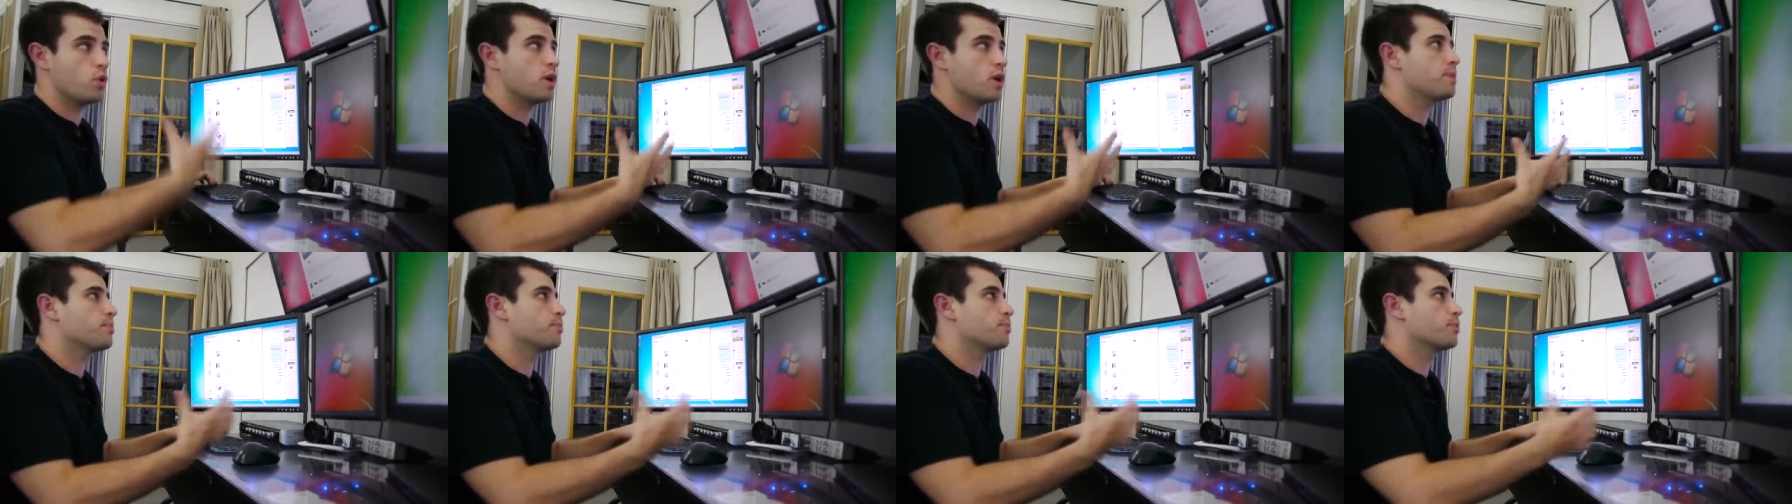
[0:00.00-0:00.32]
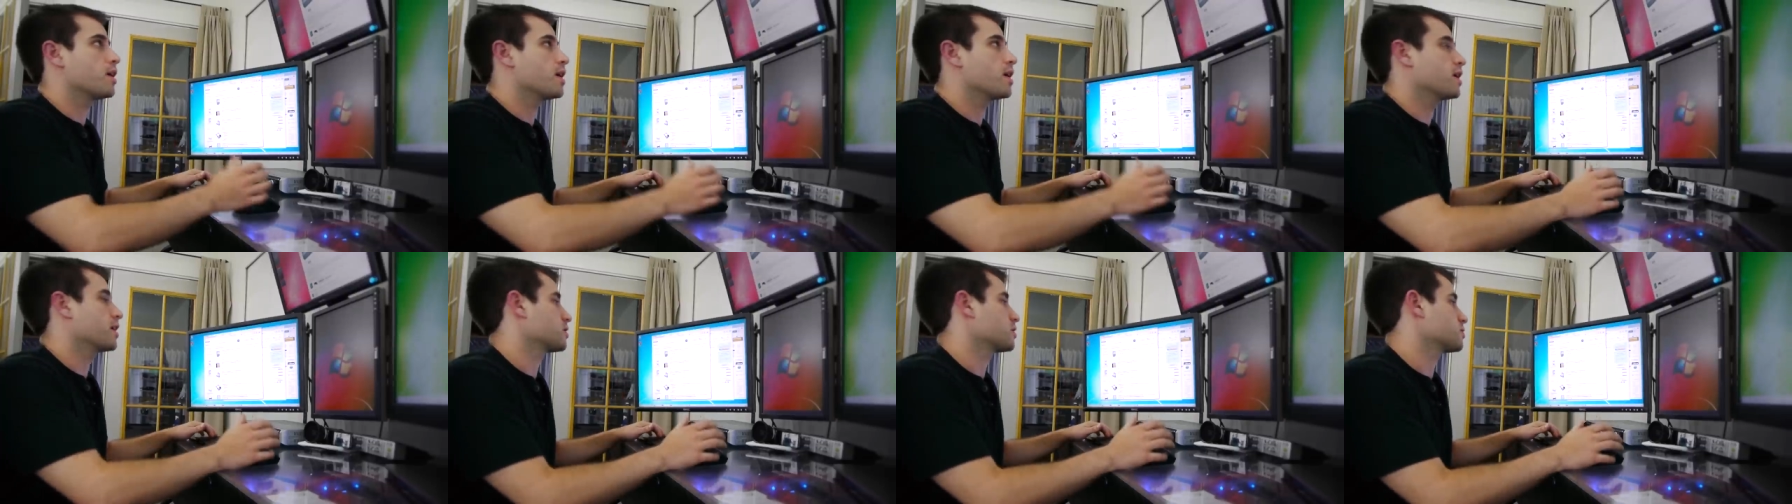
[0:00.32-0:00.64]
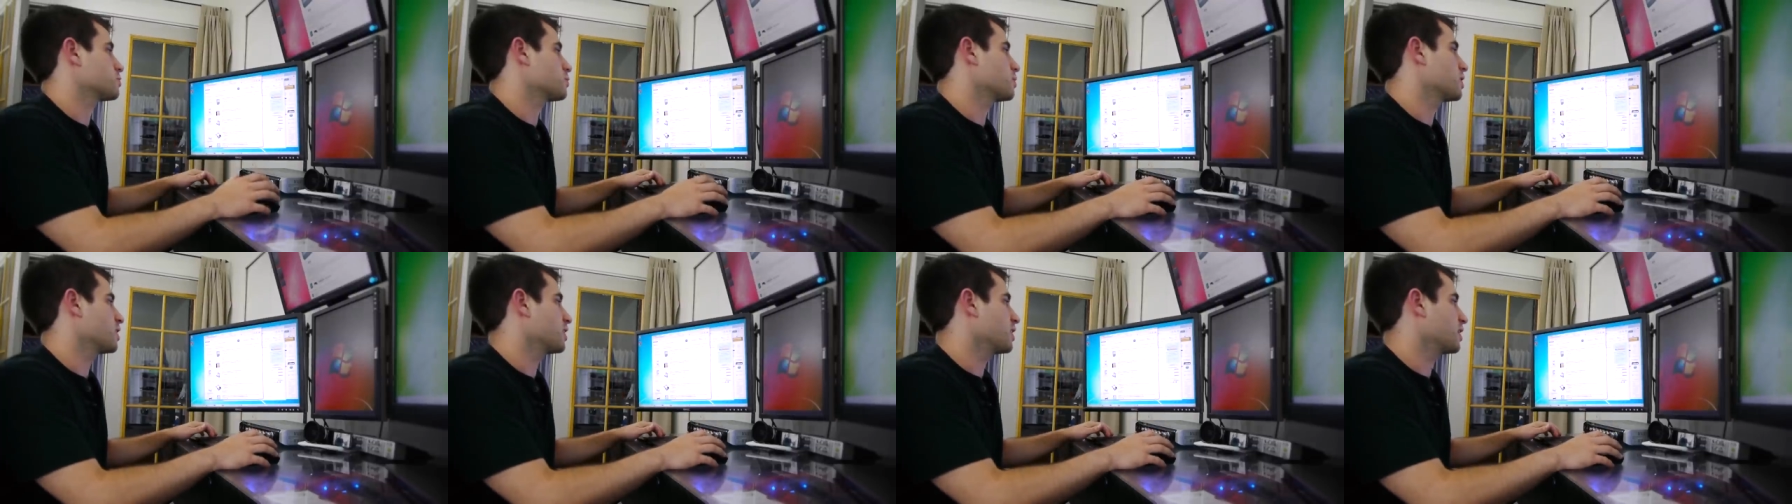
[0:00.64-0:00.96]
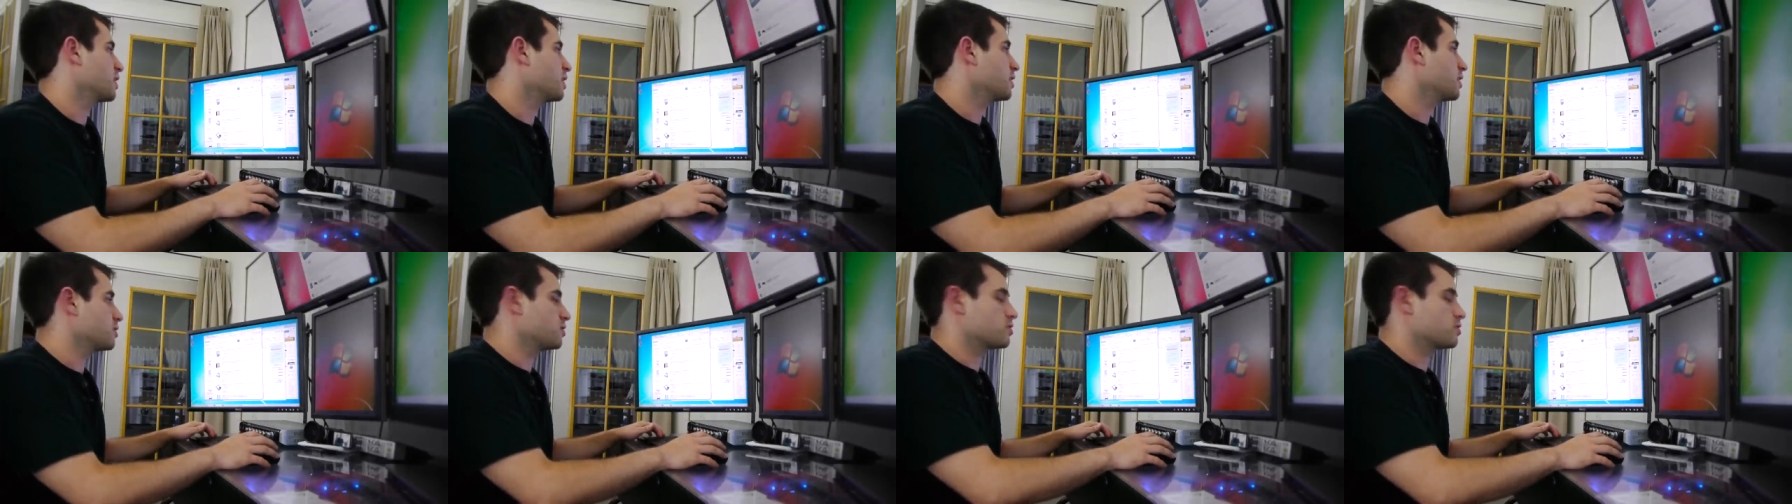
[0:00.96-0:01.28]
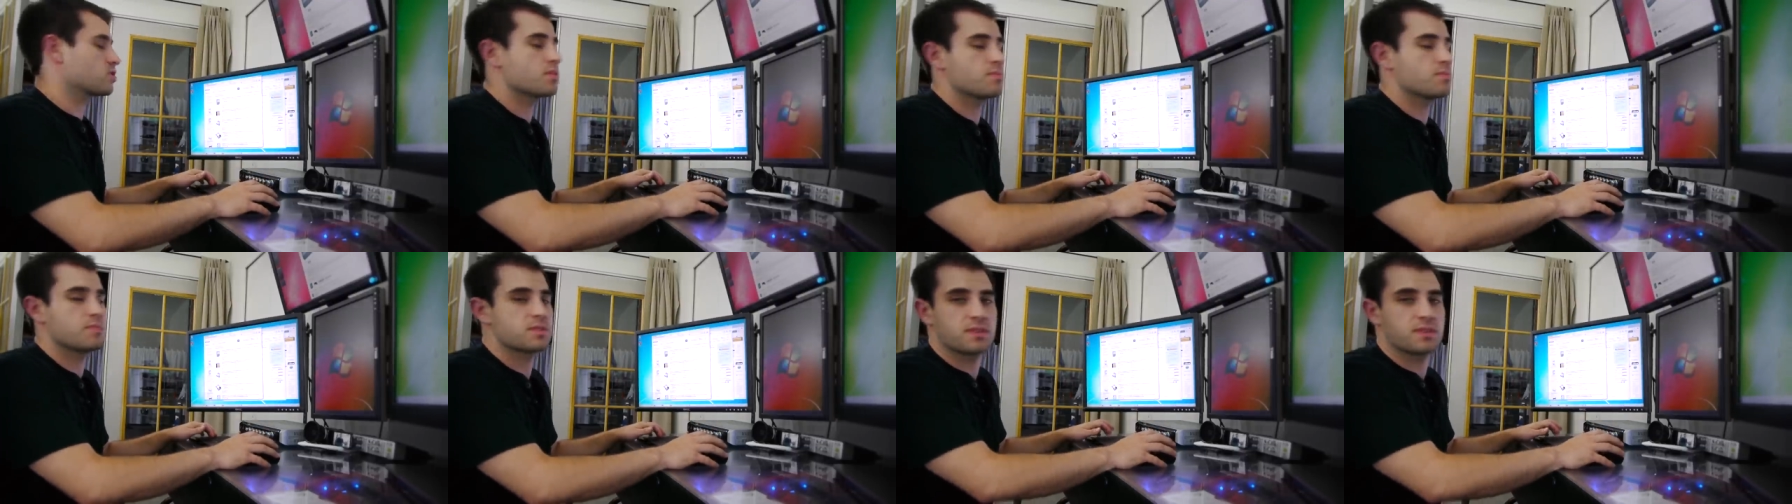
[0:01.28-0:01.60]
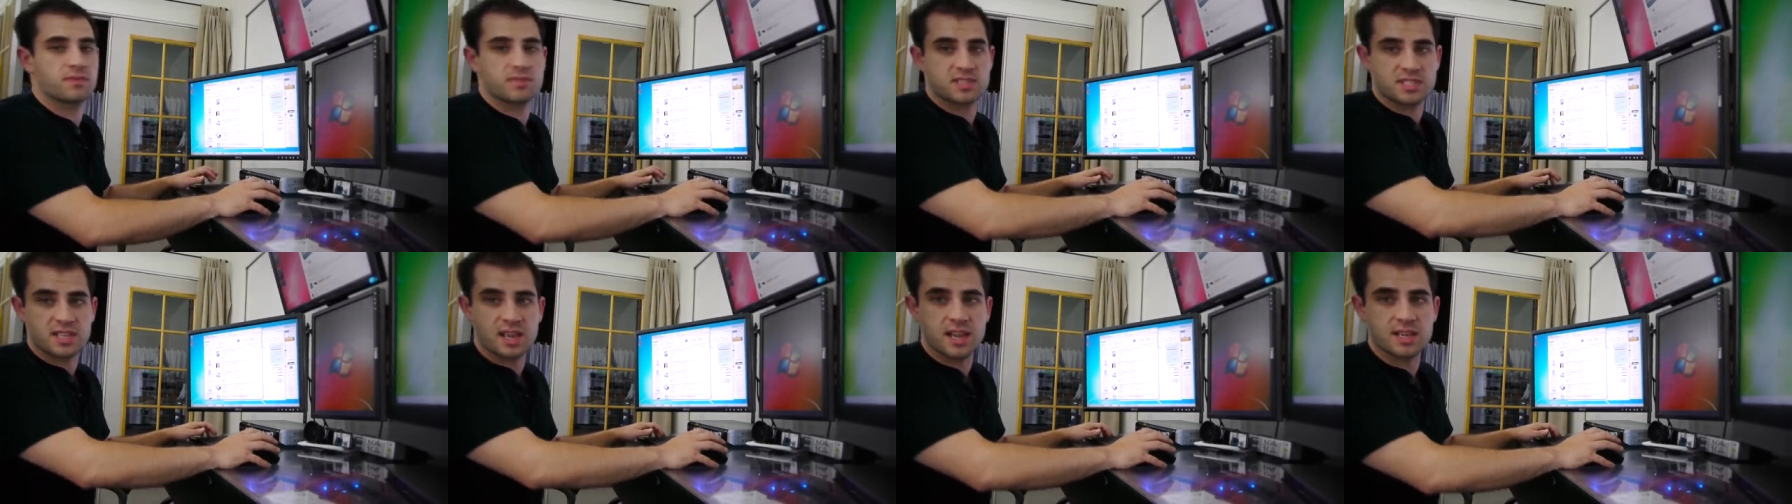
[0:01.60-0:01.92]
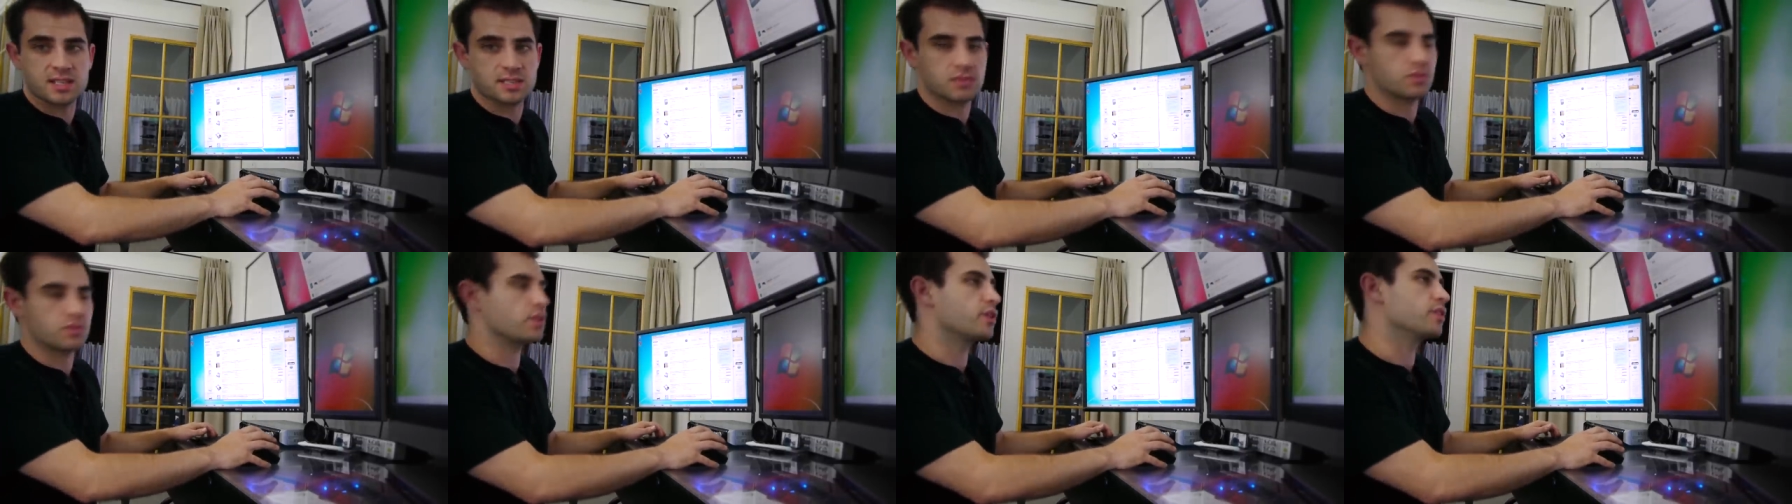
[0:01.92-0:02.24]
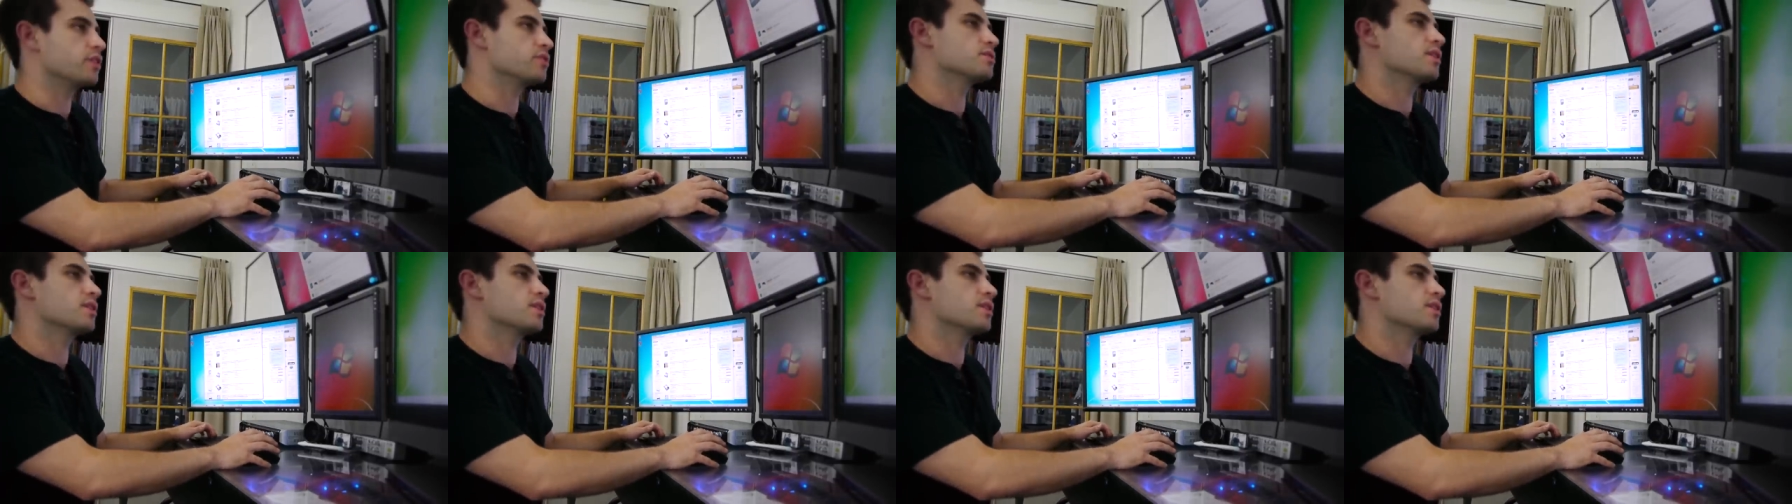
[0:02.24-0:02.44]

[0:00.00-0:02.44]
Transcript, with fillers: what products we're gonna get in terms of size of hard